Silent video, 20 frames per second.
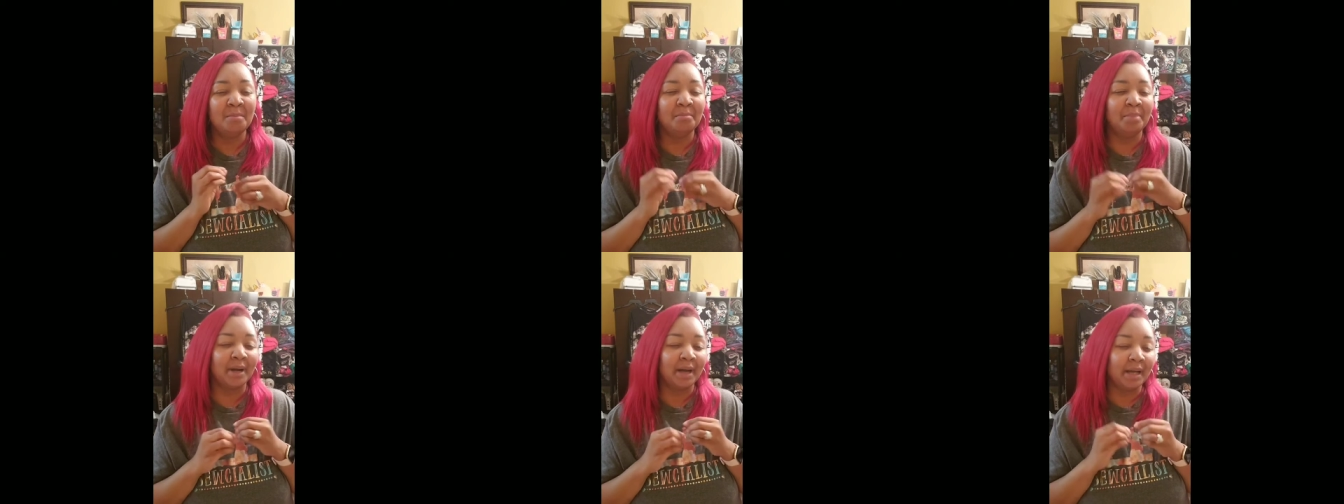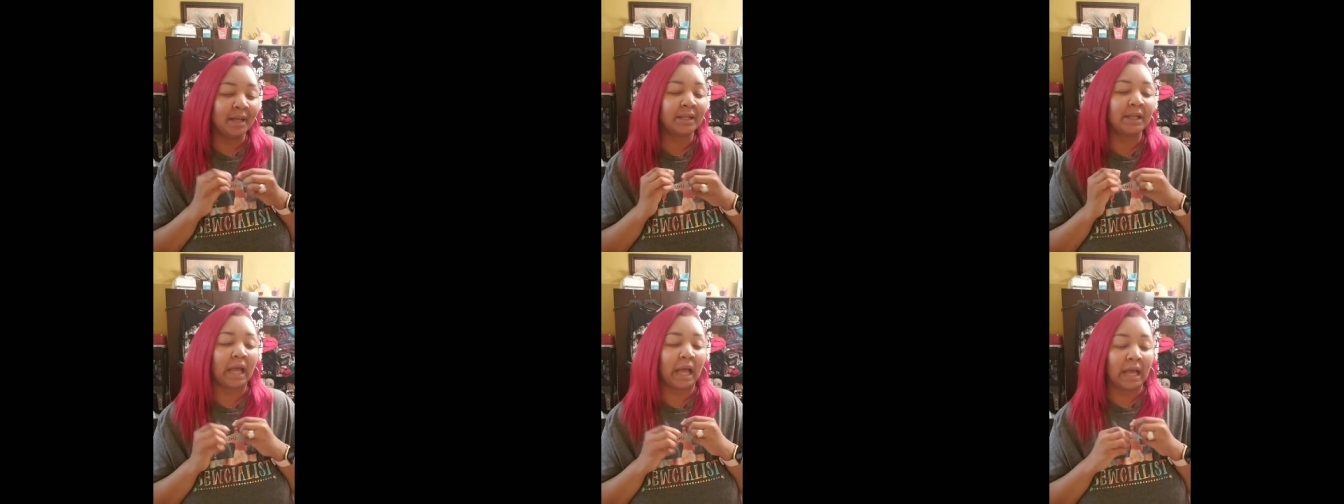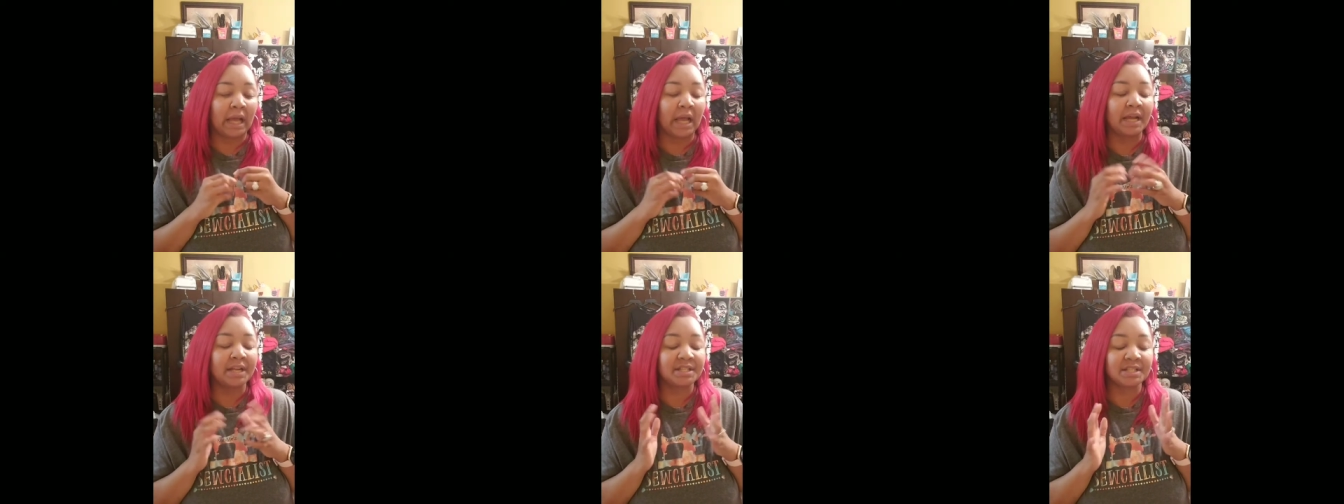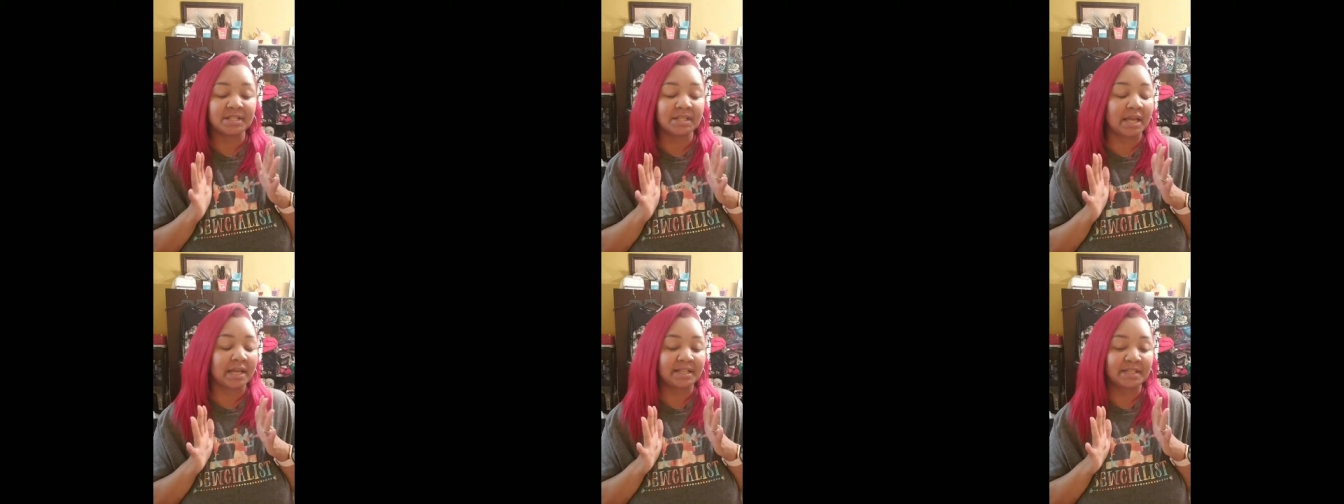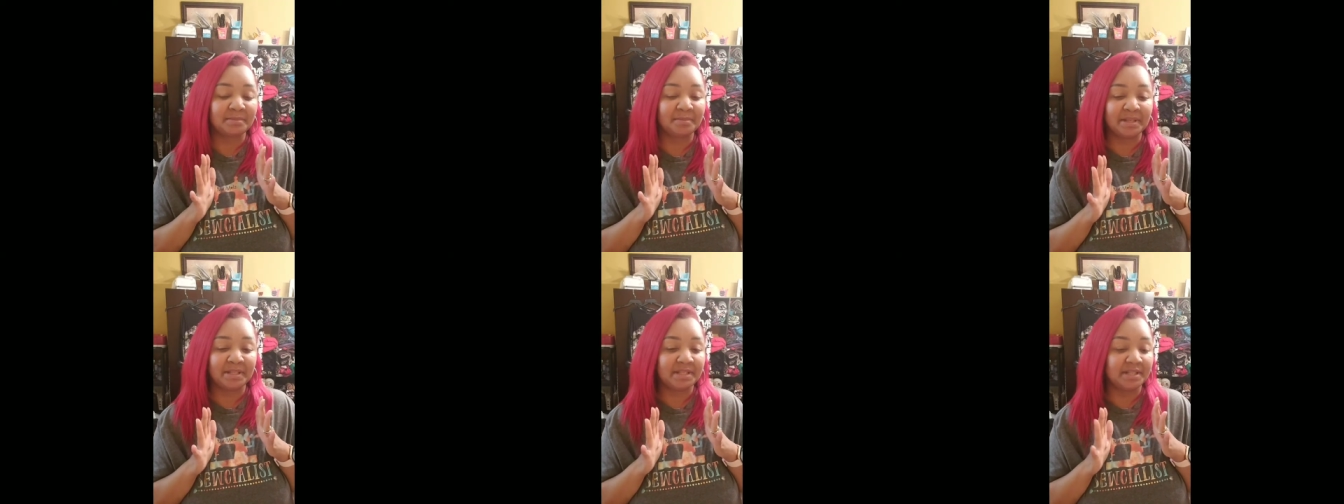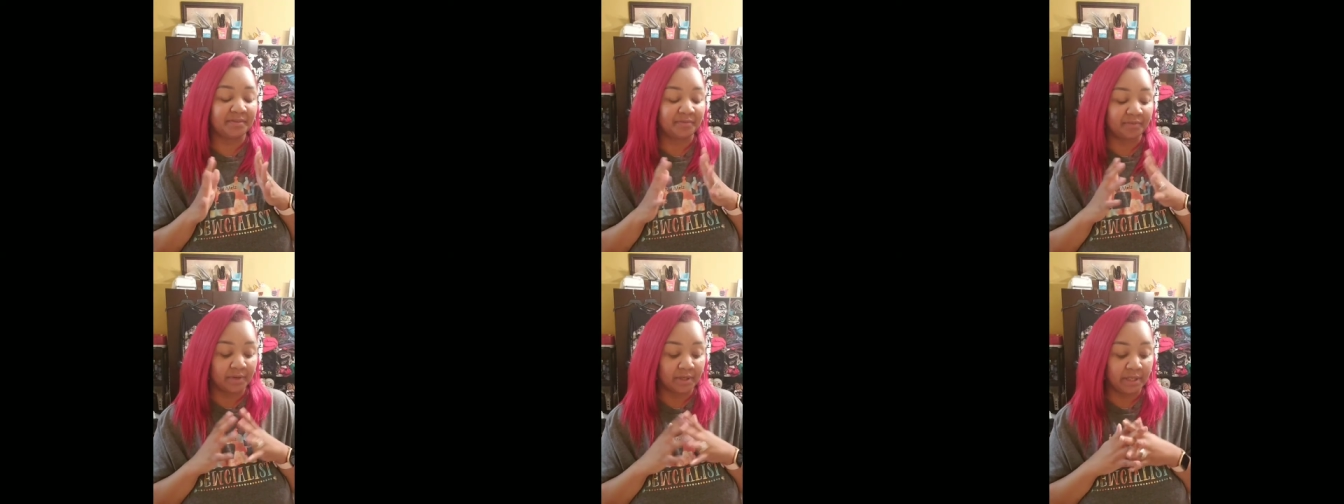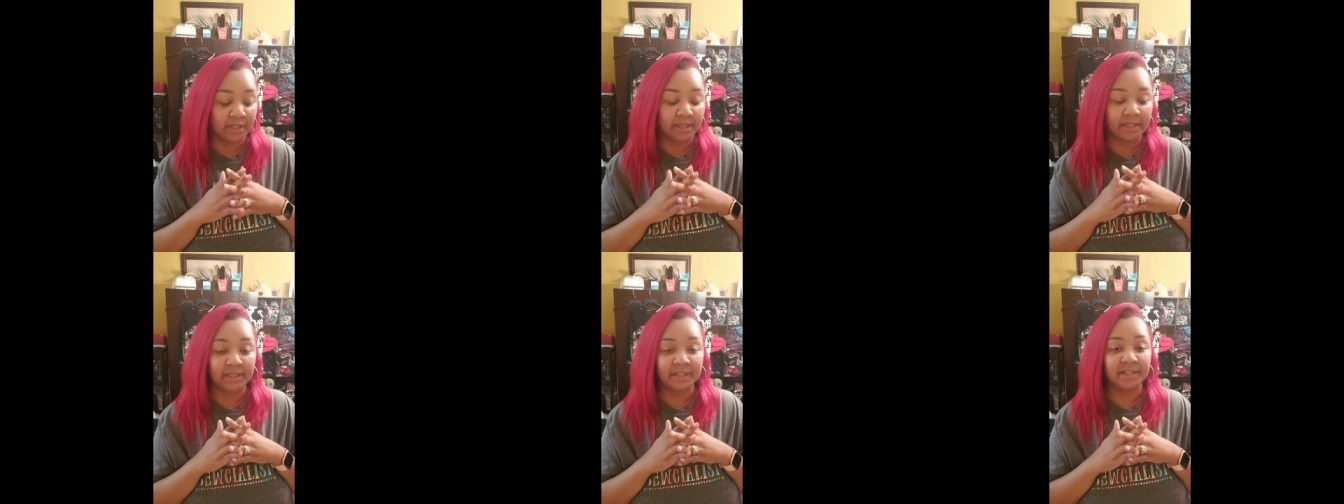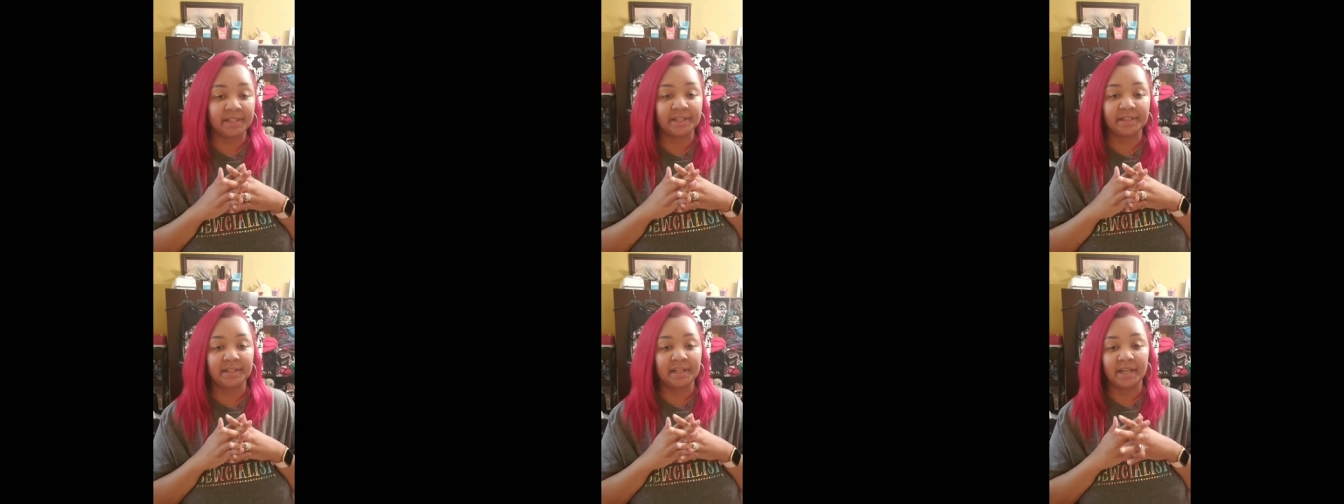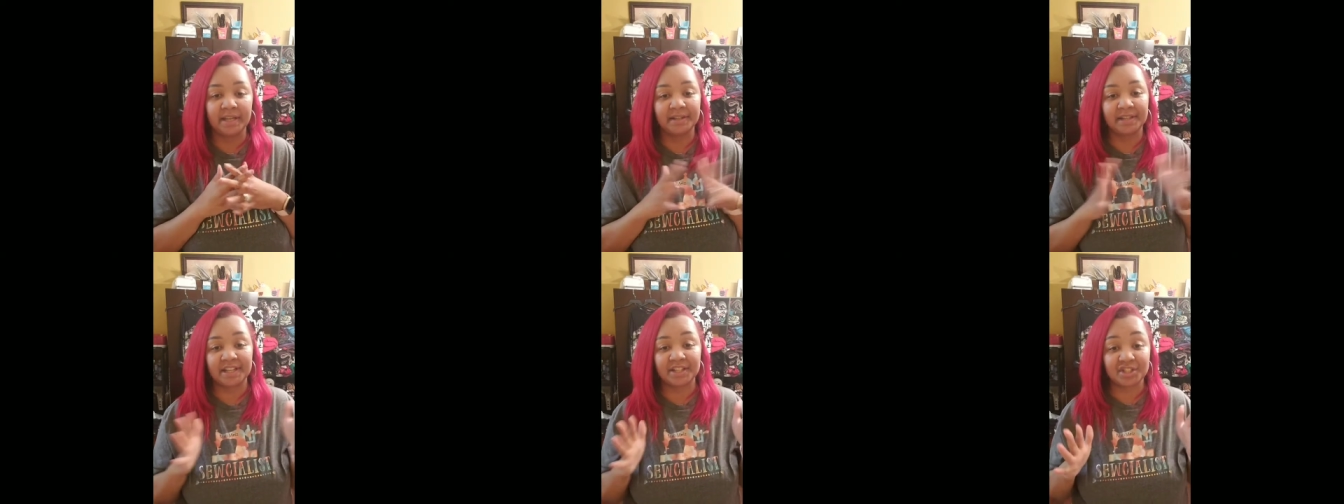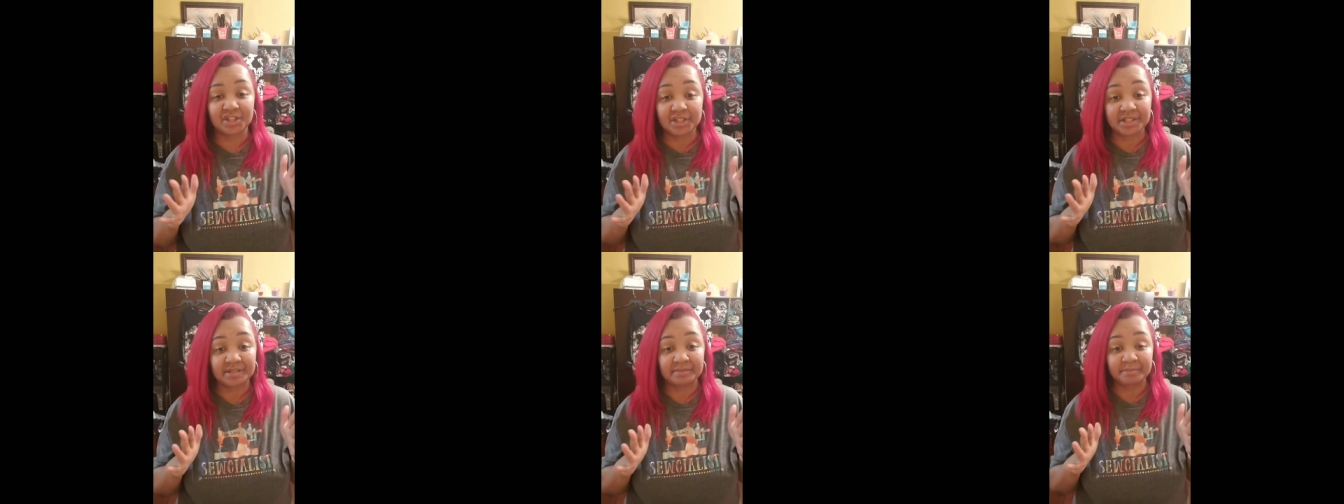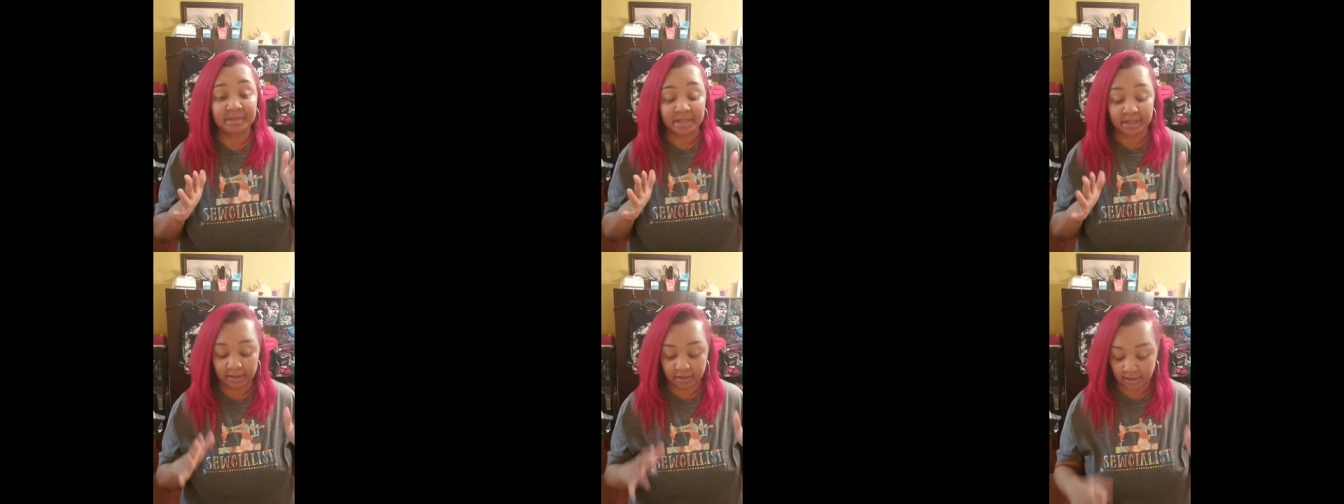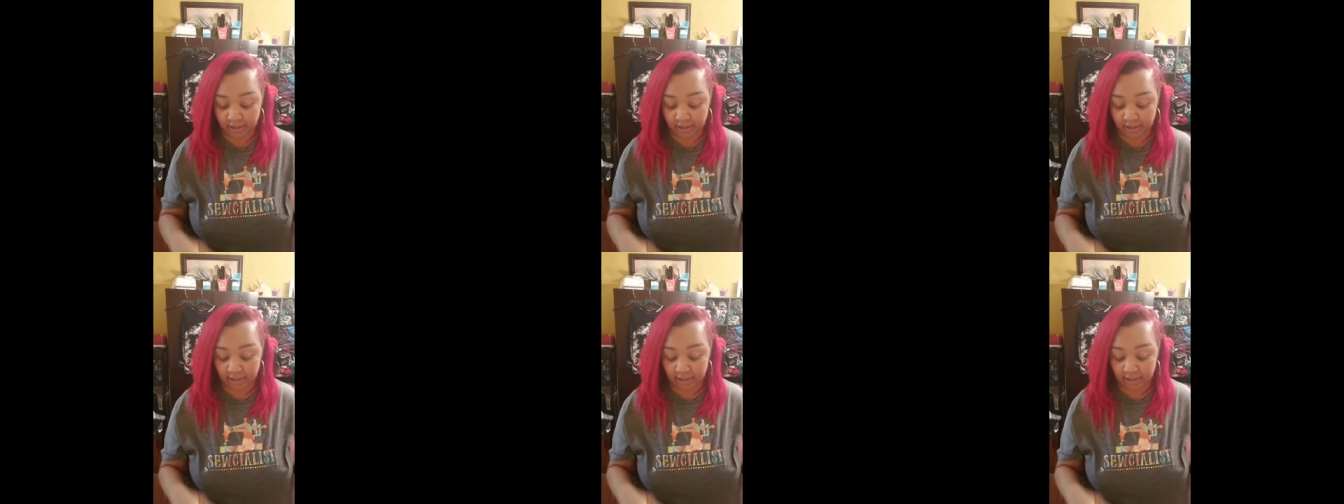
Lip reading: but I just like to be different, and that's just me.